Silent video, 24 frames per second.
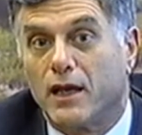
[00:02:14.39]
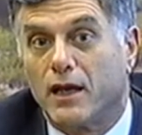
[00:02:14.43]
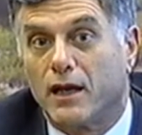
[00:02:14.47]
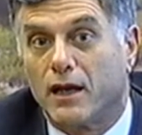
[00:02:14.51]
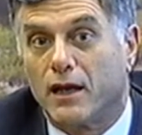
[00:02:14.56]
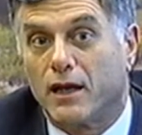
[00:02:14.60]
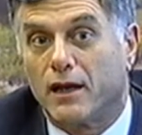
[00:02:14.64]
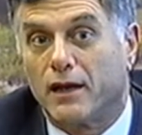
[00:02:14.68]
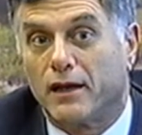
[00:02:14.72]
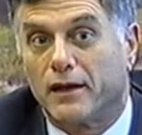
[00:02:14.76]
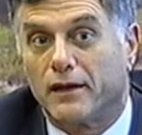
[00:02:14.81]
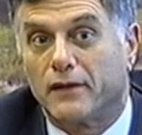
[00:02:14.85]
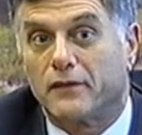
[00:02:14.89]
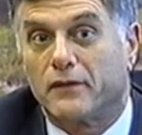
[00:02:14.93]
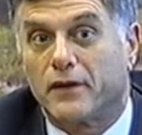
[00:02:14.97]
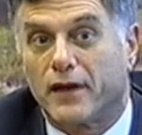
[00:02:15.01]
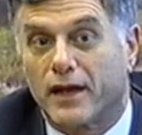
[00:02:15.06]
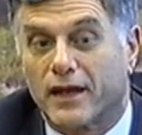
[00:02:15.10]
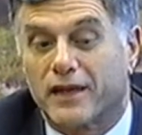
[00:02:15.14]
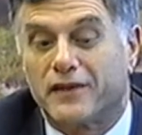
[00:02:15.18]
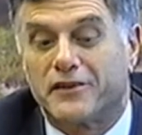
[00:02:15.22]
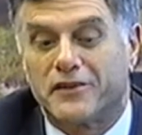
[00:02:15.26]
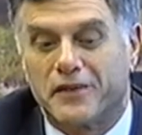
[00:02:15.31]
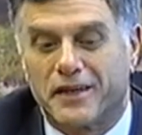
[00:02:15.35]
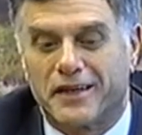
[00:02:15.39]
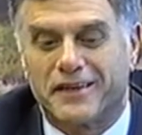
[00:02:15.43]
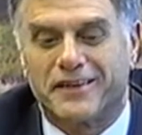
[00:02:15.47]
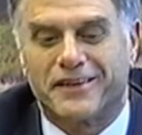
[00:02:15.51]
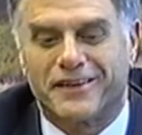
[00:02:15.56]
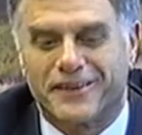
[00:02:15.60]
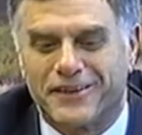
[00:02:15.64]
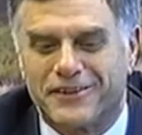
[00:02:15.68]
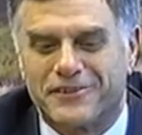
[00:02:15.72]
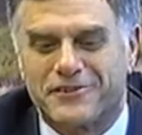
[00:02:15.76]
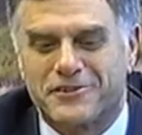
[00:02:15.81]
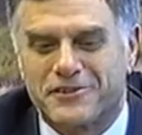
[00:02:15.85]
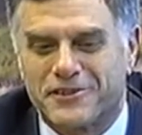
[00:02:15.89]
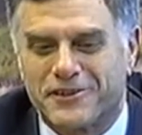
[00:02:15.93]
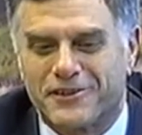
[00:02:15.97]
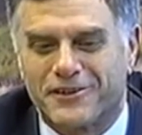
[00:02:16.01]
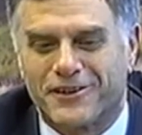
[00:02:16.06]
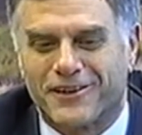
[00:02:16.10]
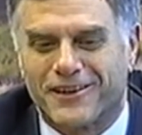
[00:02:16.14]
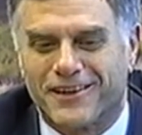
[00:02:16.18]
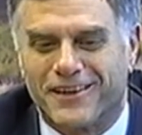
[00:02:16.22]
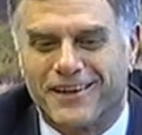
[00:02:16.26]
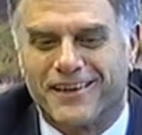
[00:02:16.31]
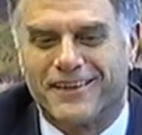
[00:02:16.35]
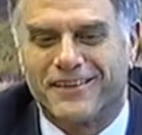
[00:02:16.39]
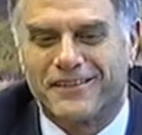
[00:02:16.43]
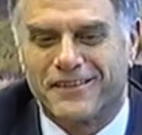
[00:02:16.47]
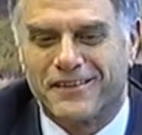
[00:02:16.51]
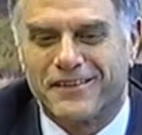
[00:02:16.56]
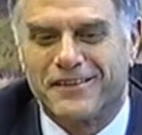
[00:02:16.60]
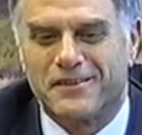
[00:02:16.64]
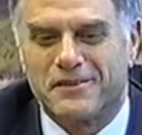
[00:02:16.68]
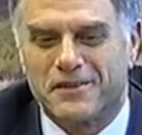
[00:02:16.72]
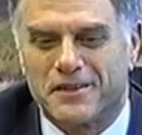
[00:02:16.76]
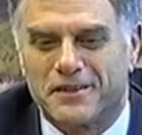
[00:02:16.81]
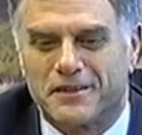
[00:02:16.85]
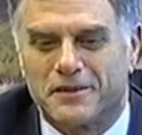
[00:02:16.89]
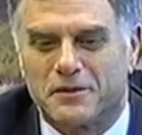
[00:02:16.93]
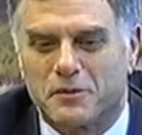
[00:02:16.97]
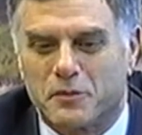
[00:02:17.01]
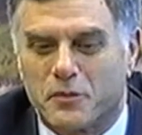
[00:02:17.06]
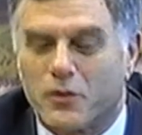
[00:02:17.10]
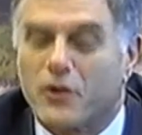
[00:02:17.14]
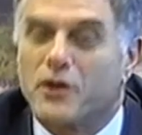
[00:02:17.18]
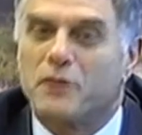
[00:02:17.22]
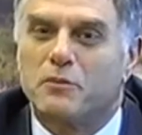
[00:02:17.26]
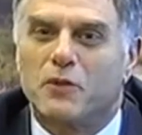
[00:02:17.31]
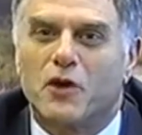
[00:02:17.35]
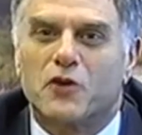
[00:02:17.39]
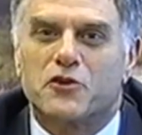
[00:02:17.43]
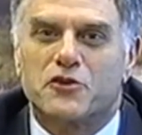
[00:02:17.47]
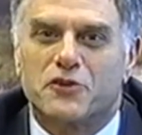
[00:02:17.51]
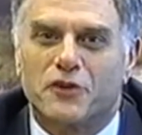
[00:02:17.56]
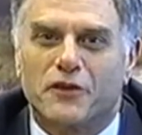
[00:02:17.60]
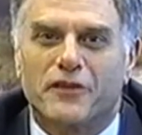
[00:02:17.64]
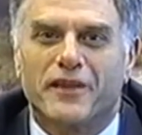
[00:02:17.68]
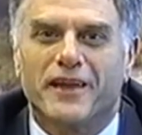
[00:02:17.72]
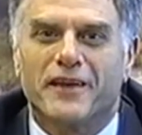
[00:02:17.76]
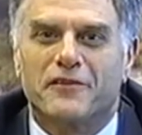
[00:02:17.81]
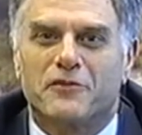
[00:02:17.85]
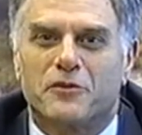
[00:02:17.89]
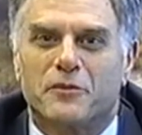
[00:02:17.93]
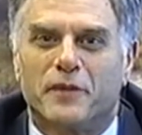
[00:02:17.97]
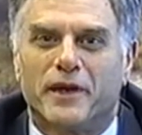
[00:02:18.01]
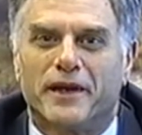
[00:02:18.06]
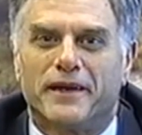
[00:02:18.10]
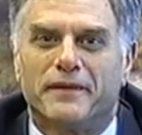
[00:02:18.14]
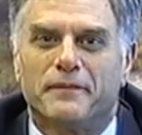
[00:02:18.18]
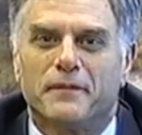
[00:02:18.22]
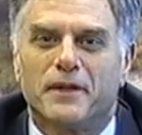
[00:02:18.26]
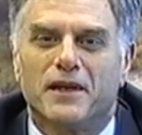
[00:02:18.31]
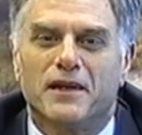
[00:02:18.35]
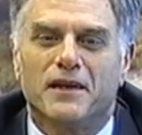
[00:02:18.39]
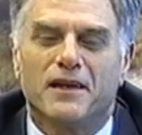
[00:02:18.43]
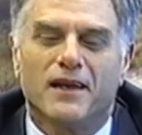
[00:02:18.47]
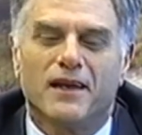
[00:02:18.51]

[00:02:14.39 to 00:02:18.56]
I can tell you, it's still a pretty emotional thing for me.